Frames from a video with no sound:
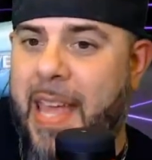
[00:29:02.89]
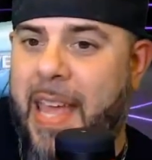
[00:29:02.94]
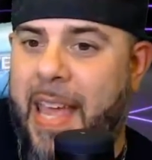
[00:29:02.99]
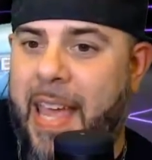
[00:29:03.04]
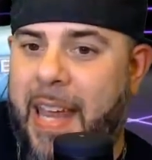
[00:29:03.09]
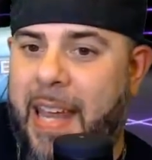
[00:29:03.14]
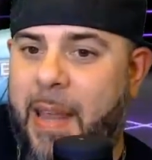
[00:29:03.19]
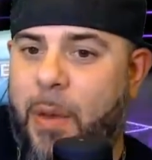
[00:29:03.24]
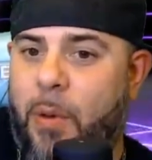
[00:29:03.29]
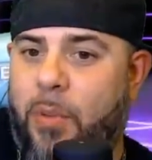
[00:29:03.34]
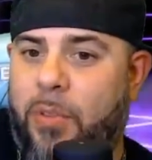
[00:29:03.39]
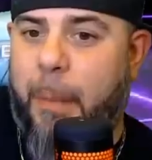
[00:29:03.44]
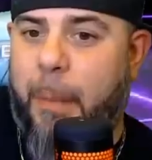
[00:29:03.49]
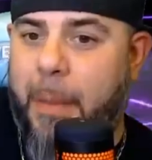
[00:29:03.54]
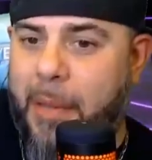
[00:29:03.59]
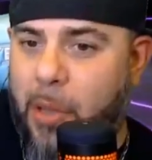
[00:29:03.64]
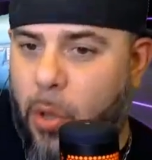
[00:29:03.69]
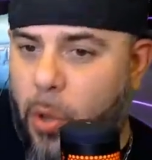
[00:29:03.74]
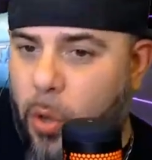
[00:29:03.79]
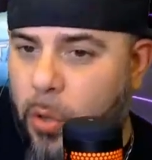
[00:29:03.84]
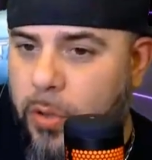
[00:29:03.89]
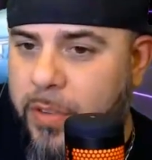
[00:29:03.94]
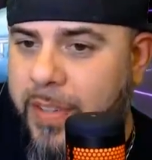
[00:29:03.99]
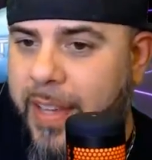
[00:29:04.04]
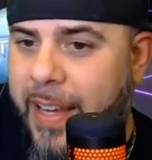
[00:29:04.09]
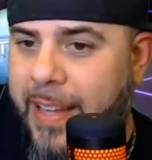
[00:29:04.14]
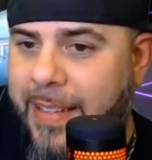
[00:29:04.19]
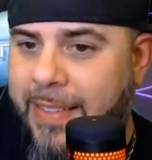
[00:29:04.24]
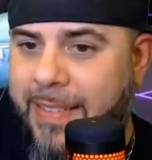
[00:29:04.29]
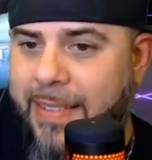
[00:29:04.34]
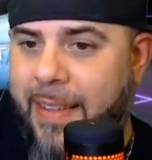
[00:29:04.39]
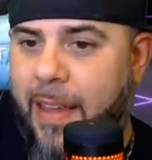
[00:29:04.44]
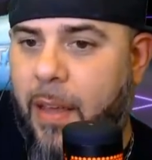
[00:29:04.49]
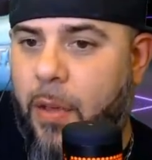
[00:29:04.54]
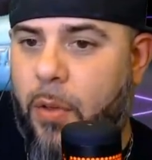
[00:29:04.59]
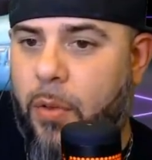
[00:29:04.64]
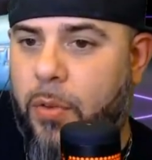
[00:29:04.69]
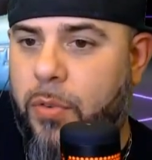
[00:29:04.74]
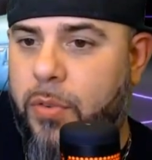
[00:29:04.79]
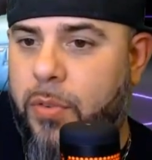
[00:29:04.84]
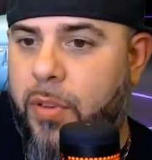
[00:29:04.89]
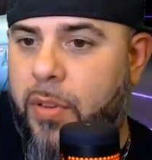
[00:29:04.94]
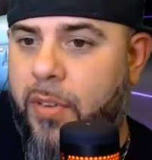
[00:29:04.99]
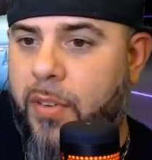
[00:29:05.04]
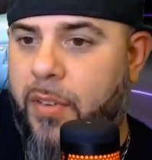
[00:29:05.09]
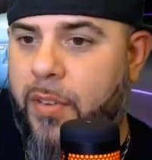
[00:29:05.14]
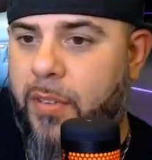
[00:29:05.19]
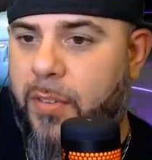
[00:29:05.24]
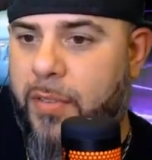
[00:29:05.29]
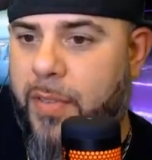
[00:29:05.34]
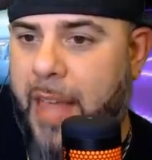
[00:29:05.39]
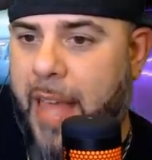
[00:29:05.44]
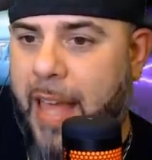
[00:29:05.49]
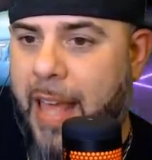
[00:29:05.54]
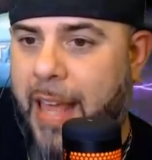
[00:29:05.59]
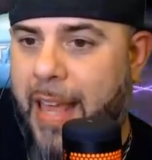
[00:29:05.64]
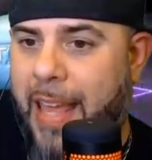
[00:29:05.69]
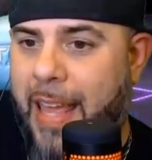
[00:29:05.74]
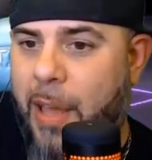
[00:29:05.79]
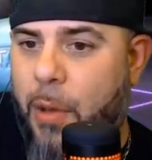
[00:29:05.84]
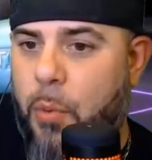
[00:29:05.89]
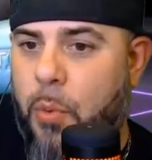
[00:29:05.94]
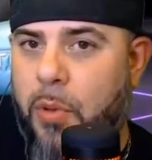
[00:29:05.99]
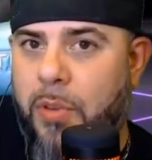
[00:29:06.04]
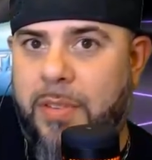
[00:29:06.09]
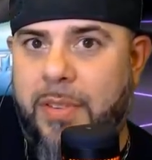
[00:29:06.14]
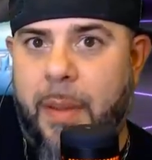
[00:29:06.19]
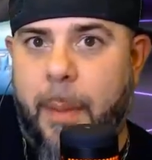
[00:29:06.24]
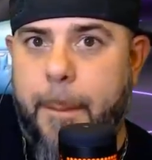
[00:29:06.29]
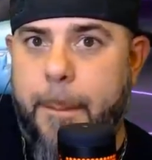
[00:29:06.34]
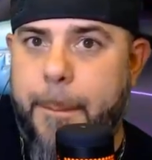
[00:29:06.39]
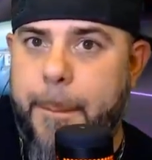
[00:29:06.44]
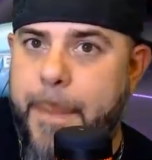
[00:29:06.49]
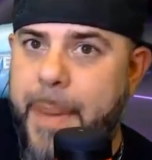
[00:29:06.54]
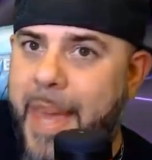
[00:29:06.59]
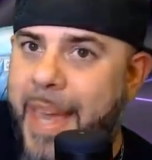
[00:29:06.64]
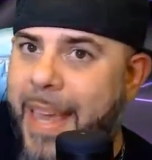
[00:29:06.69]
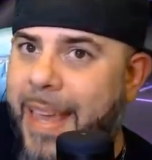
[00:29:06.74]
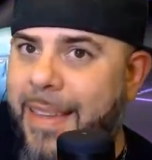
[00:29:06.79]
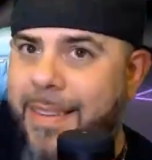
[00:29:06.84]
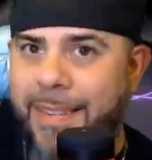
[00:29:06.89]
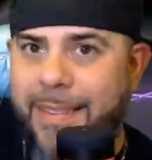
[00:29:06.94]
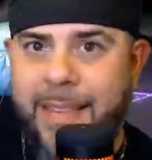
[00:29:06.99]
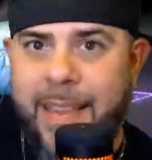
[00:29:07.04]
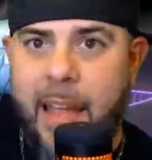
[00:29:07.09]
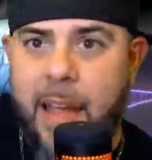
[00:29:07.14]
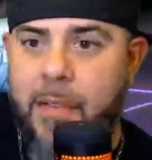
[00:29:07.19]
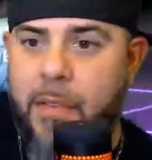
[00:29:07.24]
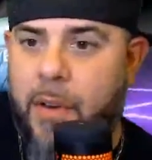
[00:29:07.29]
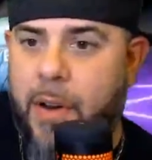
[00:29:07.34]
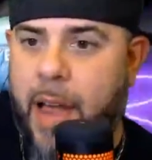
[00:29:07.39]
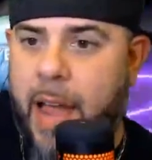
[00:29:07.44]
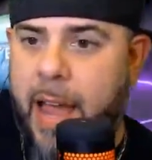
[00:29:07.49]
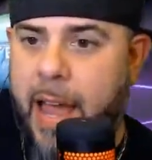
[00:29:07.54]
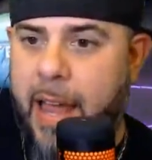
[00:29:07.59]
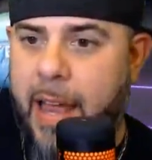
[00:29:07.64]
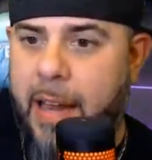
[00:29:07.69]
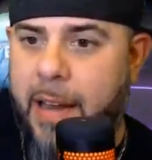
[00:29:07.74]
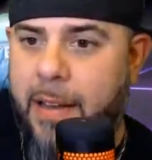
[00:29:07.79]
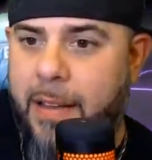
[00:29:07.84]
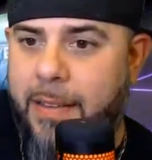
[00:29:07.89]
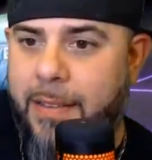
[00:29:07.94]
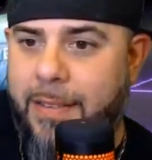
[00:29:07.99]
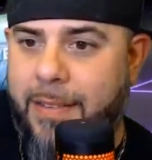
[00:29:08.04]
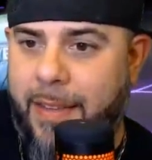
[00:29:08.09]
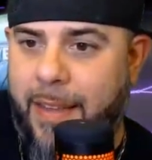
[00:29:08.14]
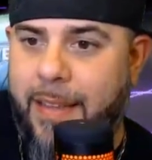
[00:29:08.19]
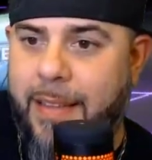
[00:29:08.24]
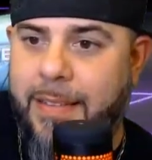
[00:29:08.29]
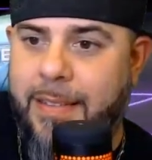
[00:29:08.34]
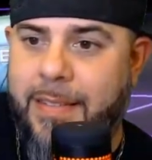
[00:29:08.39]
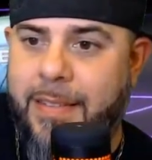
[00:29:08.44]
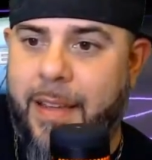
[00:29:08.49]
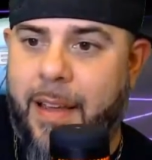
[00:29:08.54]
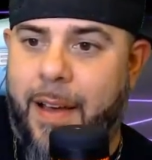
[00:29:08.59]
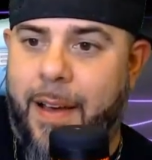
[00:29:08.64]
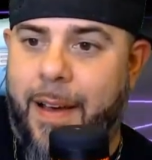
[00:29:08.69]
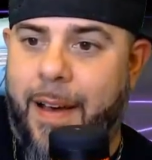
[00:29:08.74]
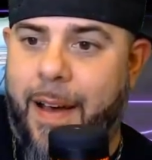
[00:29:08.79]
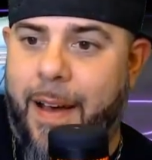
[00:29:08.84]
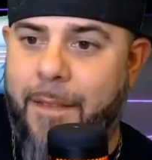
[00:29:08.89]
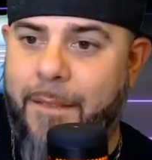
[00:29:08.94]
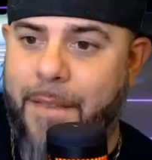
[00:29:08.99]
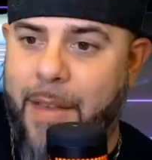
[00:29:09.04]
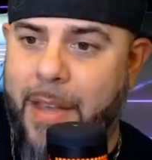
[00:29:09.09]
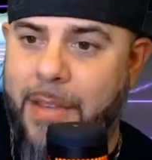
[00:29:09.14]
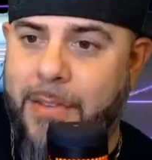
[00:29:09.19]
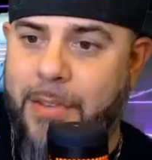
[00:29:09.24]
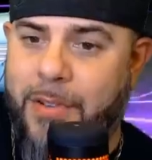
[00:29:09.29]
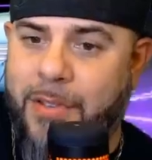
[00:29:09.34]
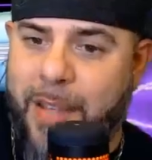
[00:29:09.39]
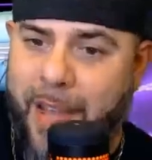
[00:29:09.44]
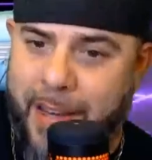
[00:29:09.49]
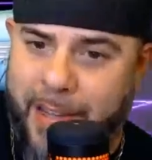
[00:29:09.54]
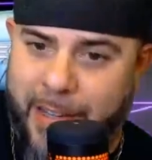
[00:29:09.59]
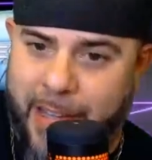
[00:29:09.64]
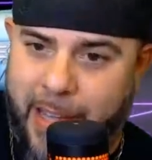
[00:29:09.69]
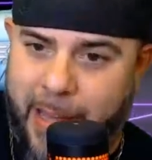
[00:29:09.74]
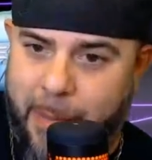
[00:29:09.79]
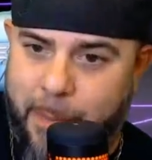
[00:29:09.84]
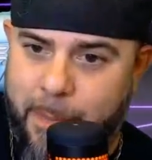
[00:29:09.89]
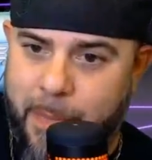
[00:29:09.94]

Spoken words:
And it was the whole ticket sales, that it was the biggest they ever had since Avengers Endgame.